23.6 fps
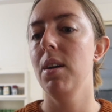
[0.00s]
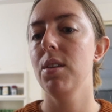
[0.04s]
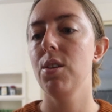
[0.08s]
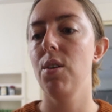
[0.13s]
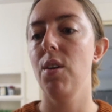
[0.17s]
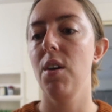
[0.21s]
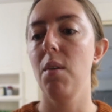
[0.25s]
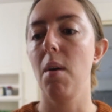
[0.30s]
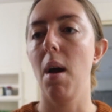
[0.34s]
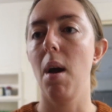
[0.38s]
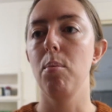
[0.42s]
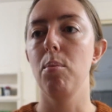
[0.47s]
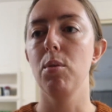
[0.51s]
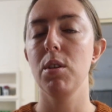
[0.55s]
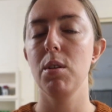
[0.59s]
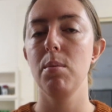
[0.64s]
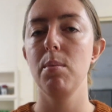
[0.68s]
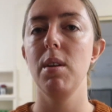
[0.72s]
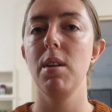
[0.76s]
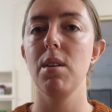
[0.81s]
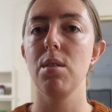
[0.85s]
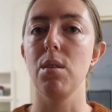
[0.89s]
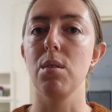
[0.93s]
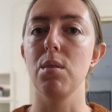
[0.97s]
So anyway, I booked him
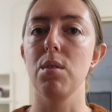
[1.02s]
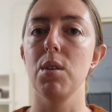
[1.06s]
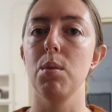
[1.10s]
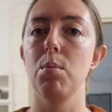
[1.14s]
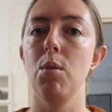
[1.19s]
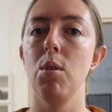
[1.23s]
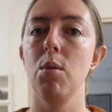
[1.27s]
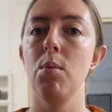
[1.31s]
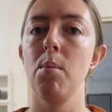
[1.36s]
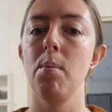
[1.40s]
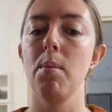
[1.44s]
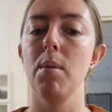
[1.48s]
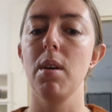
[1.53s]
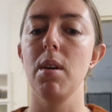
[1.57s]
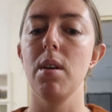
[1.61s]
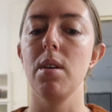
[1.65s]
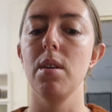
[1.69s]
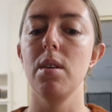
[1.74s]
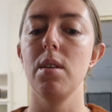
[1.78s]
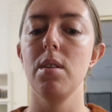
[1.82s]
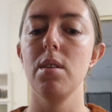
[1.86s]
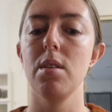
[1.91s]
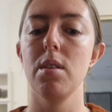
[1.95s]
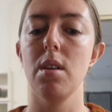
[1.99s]
in a doctor's appointment
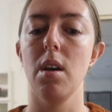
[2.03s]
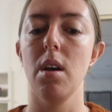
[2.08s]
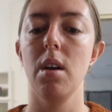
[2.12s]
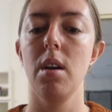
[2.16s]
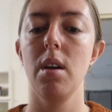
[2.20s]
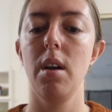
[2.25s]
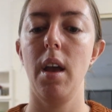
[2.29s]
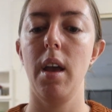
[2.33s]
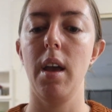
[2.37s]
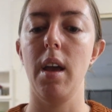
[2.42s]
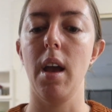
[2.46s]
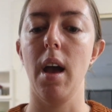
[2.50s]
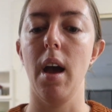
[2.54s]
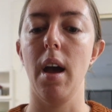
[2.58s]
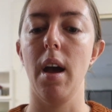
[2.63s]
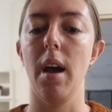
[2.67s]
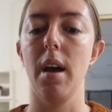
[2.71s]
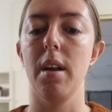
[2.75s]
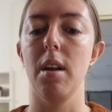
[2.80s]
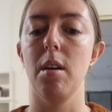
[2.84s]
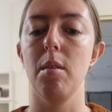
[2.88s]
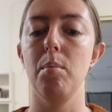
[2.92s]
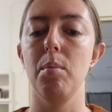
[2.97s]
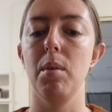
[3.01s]
because he
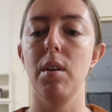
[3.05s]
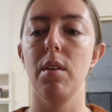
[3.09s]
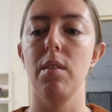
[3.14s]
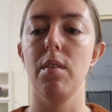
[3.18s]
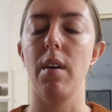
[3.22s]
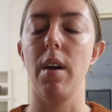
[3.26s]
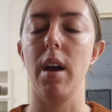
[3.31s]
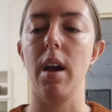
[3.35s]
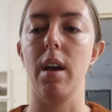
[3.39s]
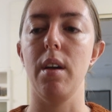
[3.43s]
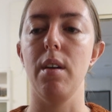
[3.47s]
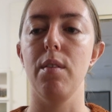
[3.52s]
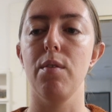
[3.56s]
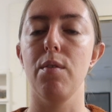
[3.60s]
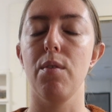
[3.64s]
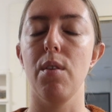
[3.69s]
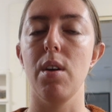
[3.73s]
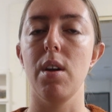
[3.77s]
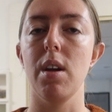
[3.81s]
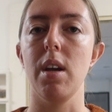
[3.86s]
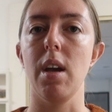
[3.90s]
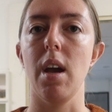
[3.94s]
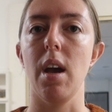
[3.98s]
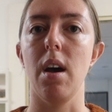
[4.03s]
had a bit of a
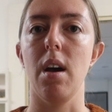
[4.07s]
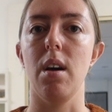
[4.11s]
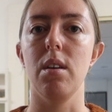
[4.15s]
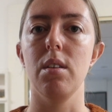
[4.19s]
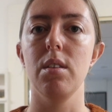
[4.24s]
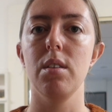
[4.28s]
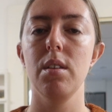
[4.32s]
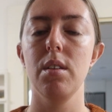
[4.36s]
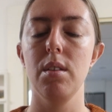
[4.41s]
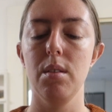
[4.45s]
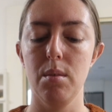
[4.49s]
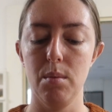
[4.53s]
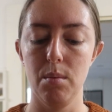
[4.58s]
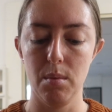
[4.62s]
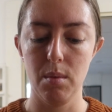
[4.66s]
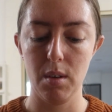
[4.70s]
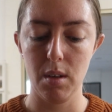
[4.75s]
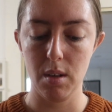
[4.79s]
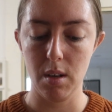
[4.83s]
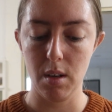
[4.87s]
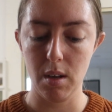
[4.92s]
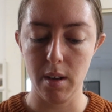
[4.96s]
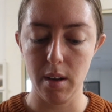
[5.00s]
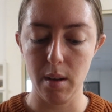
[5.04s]
freak out
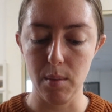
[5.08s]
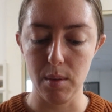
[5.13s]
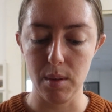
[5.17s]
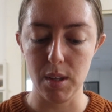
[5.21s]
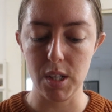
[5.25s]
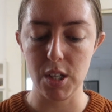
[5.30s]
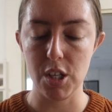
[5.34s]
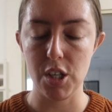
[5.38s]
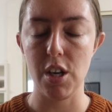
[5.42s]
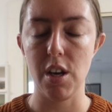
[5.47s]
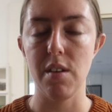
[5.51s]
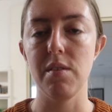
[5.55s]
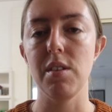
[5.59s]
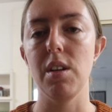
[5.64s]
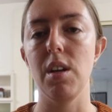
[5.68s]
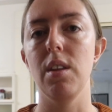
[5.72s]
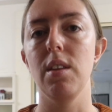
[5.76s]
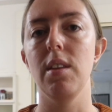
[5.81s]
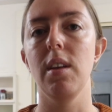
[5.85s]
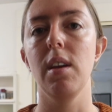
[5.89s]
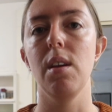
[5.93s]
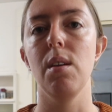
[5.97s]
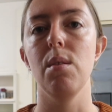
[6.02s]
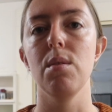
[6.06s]
with this
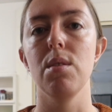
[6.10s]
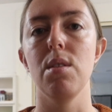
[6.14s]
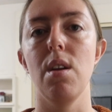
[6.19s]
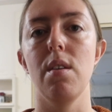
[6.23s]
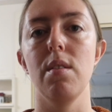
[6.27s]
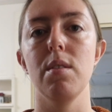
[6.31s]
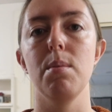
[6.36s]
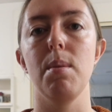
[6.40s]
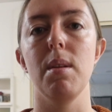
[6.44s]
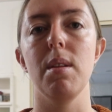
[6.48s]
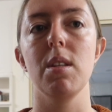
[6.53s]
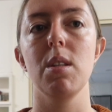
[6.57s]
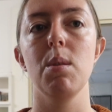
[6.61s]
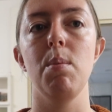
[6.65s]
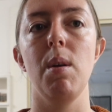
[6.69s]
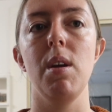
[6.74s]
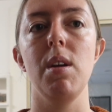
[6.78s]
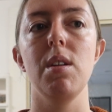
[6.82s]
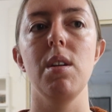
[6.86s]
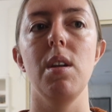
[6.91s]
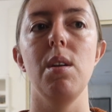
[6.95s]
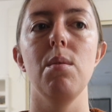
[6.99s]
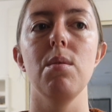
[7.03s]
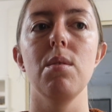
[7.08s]
GFG thing. He was nervous about the
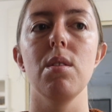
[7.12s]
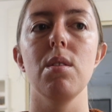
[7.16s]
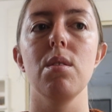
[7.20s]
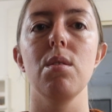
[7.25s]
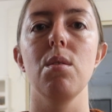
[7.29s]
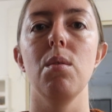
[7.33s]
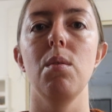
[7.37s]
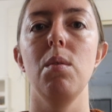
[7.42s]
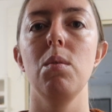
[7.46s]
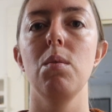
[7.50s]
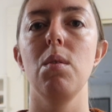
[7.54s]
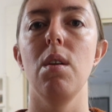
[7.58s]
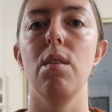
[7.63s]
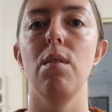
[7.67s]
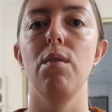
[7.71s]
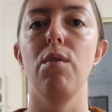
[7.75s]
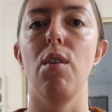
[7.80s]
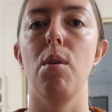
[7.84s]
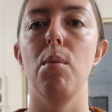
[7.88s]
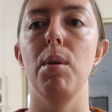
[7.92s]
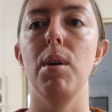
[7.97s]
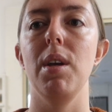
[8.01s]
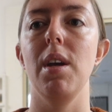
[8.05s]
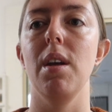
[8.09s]
speech, and he was at school, he was going to
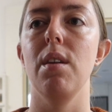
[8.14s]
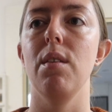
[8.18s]
vomit.